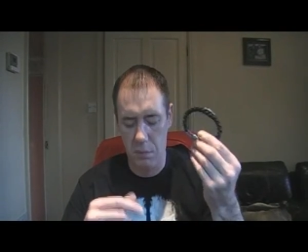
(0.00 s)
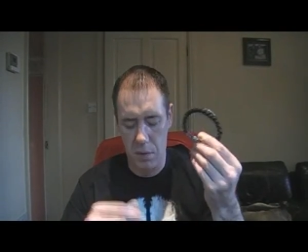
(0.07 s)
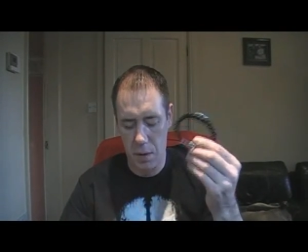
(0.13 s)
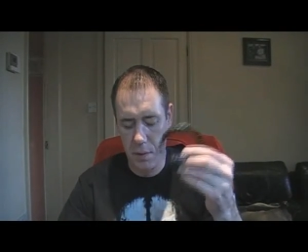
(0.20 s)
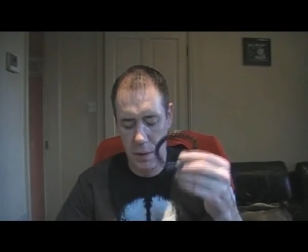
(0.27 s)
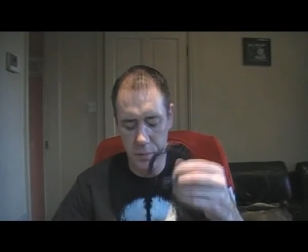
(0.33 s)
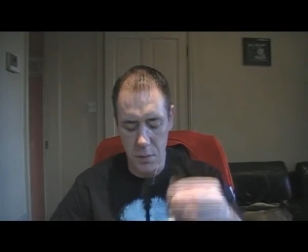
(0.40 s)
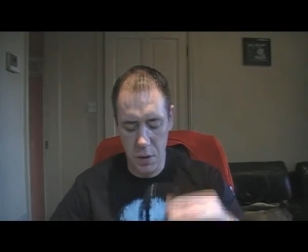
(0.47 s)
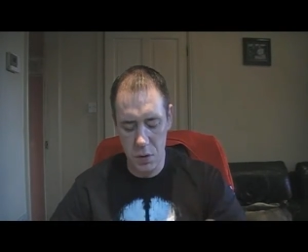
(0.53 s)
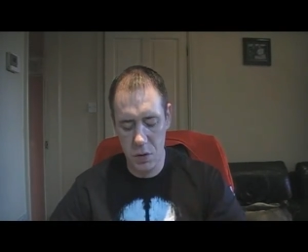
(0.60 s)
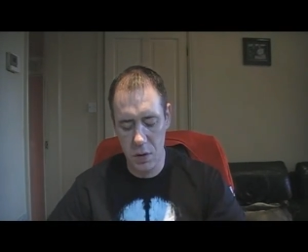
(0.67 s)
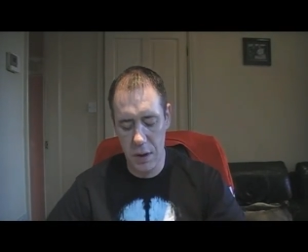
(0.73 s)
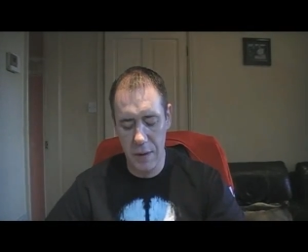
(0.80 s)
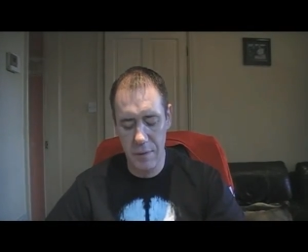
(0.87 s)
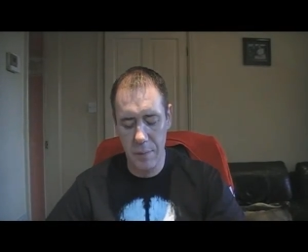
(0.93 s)
I'm not
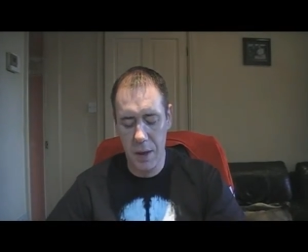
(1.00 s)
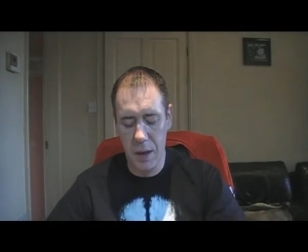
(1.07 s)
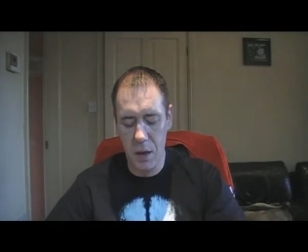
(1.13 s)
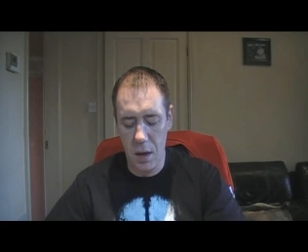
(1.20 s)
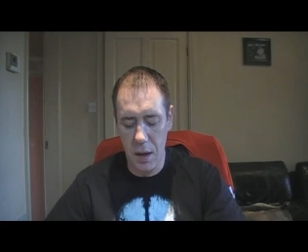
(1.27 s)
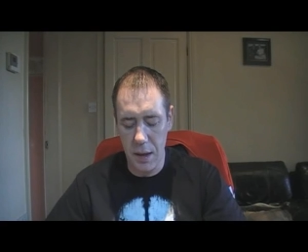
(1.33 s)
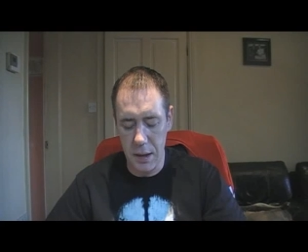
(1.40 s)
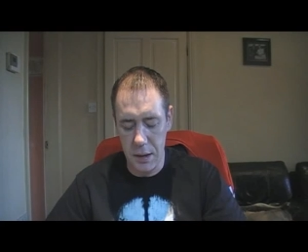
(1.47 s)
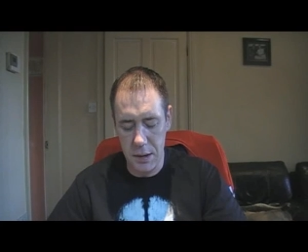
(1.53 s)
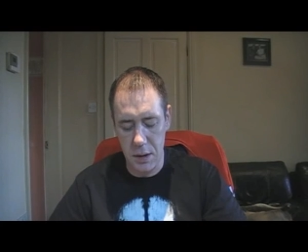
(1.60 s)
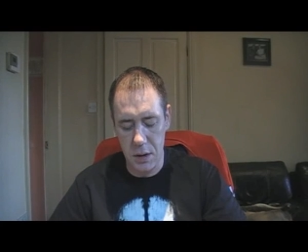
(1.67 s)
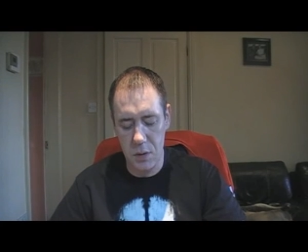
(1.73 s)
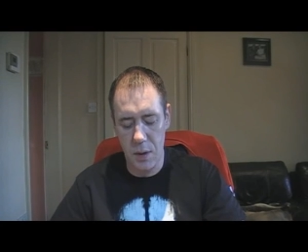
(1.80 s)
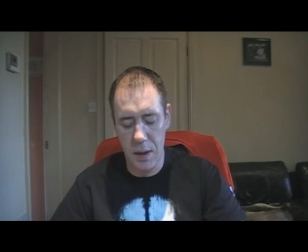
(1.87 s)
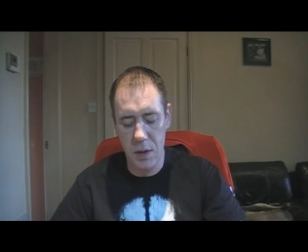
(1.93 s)
sure you'll ever be caught in that
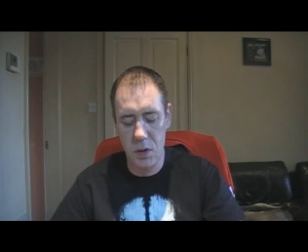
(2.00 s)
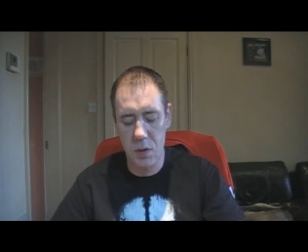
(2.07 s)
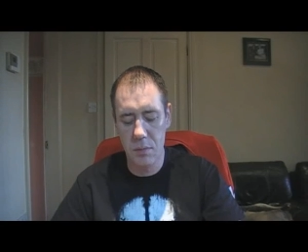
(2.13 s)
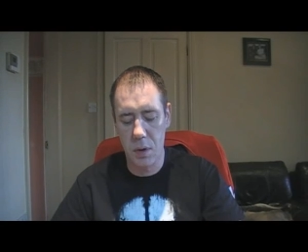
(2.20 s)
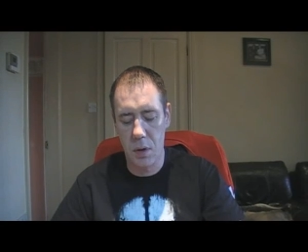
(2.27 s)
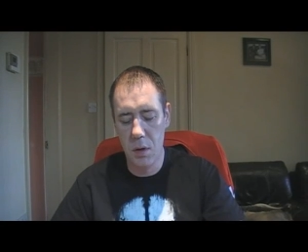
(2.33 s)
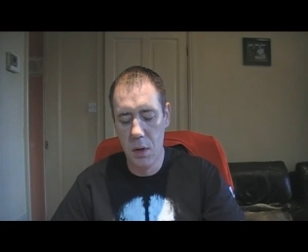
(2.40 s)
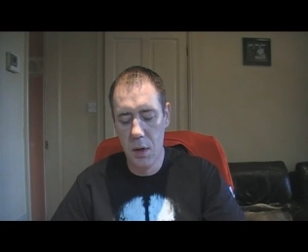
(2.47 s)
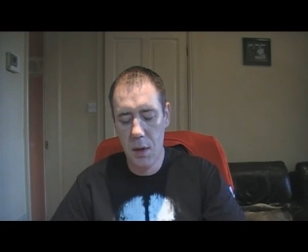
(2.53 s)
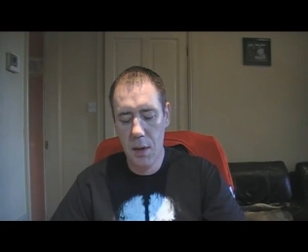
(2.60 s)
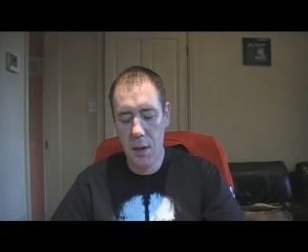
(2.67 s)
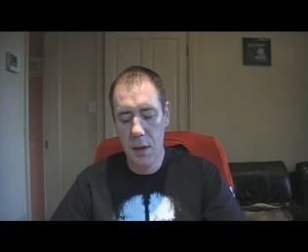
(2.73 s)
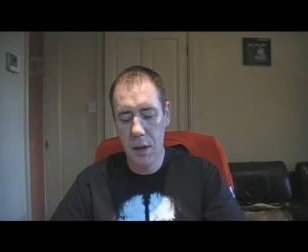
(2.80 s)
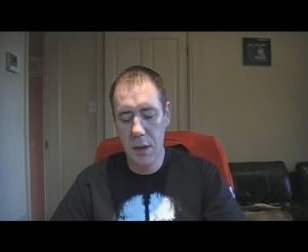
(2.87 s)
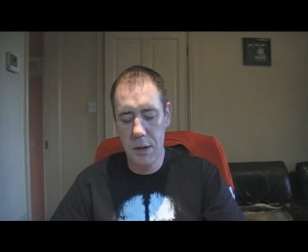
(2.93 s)
situation, but
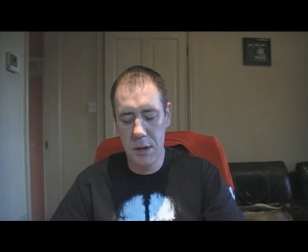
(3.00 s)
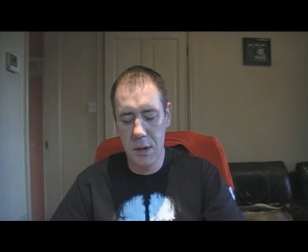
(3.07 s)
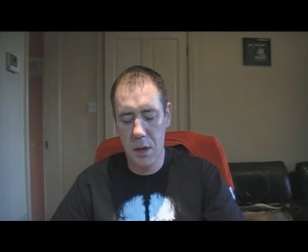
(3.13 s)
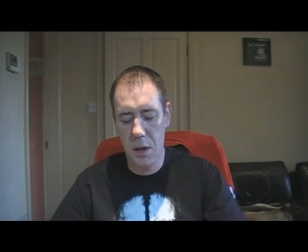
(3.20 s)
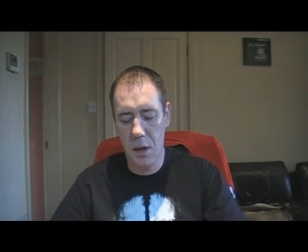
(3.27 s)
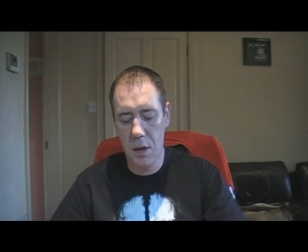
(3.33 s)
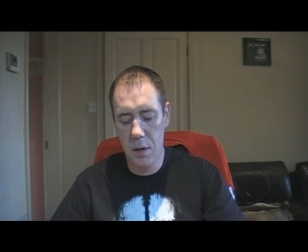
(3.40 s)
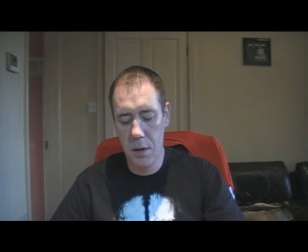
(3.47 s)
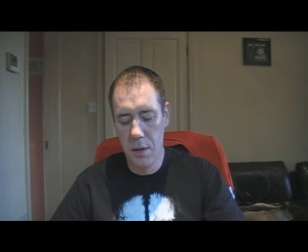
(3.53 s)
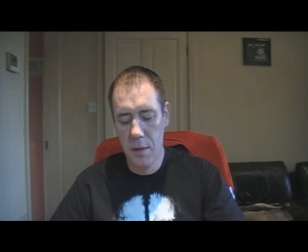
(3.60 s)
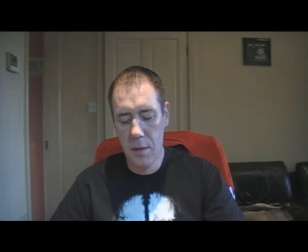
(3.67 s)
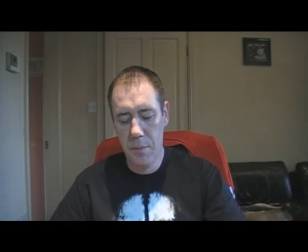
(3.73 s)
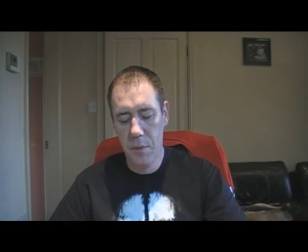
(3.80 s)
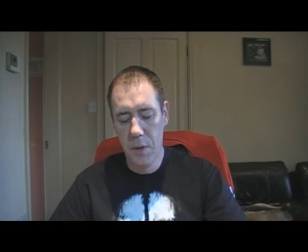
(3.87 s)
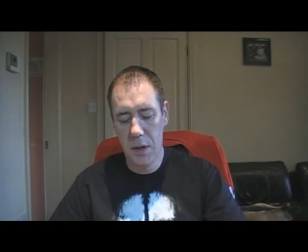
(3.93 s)
it's. Uh,
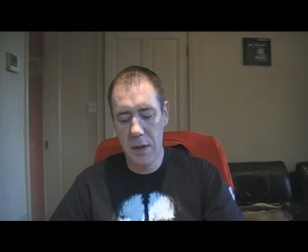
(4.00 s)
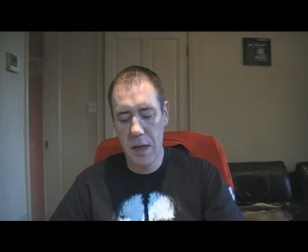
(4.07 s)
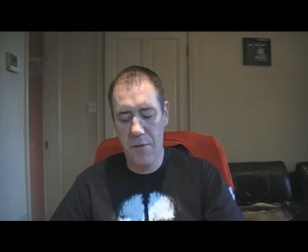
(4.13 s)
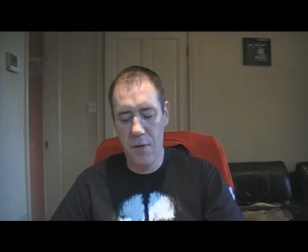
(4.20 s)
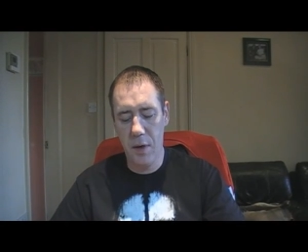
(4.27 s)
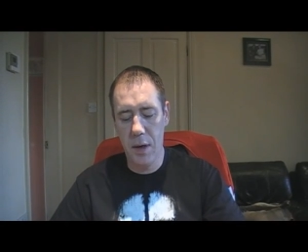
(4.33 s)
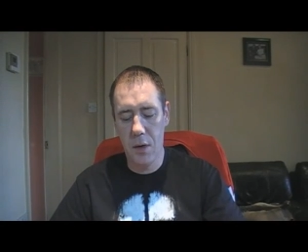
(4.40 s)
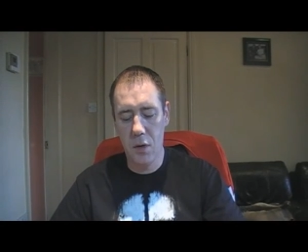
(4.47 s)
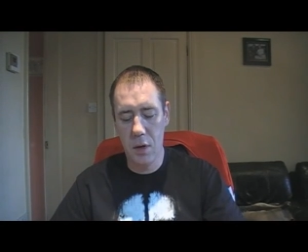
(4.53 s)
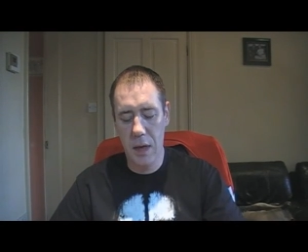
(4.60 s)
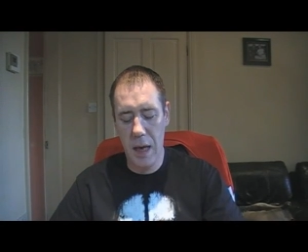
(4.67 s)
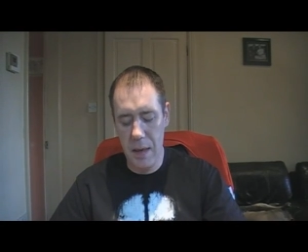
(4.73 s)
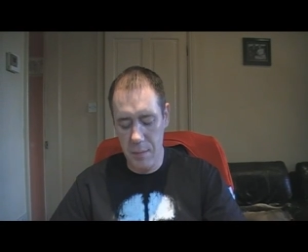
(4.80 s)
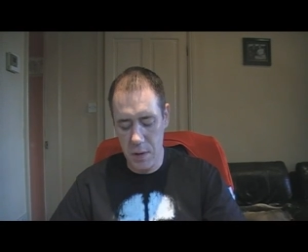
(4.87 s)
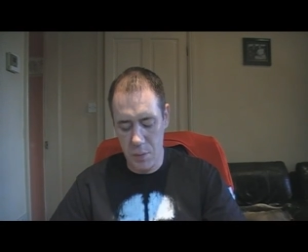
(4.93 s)
It's definitely a good
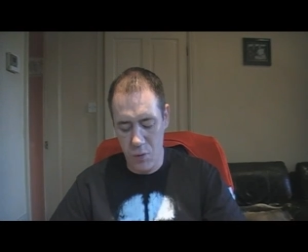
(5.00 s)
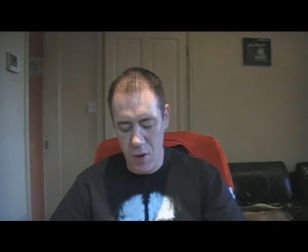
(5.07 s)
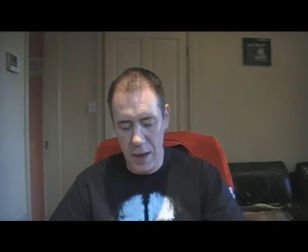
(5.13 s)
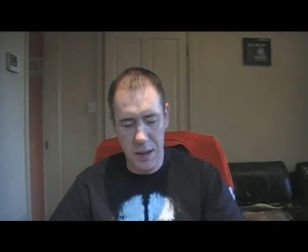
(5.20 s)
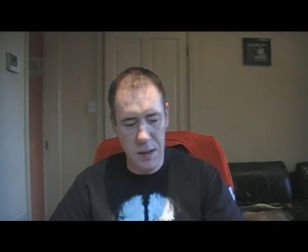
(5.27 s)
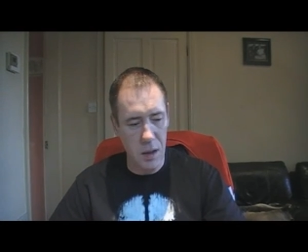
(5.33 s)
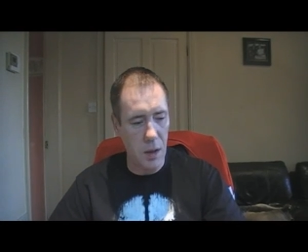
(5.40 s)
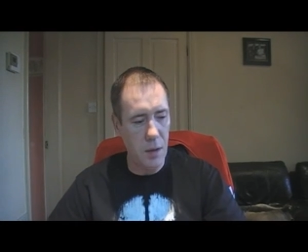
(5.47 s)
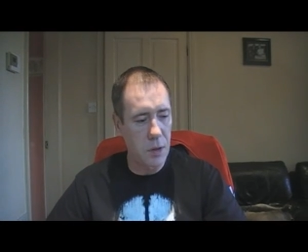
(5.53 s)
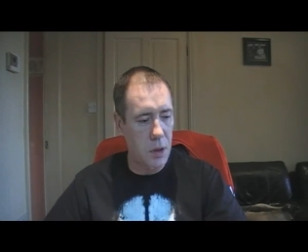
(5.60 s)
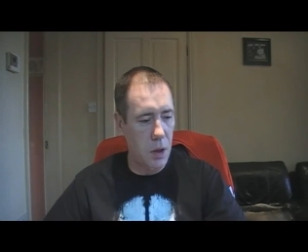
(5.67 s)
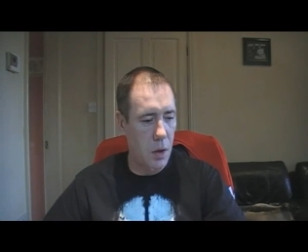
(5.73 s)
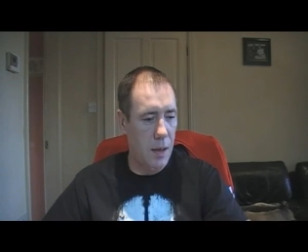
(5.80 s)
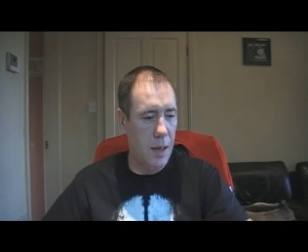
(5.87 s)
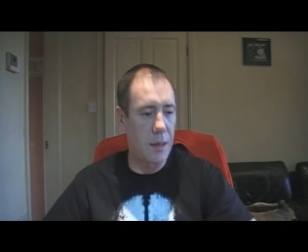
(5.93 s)
gamer's bracelet,
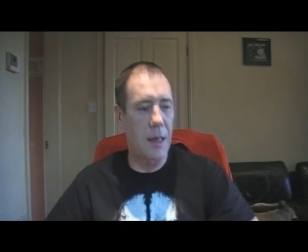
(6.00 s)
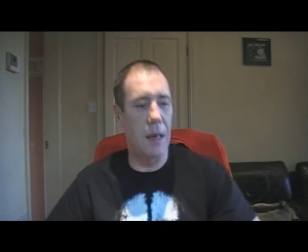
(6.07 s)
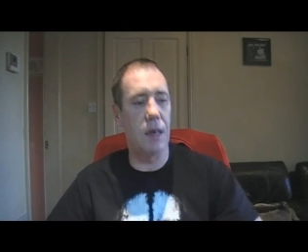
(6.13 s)
so that,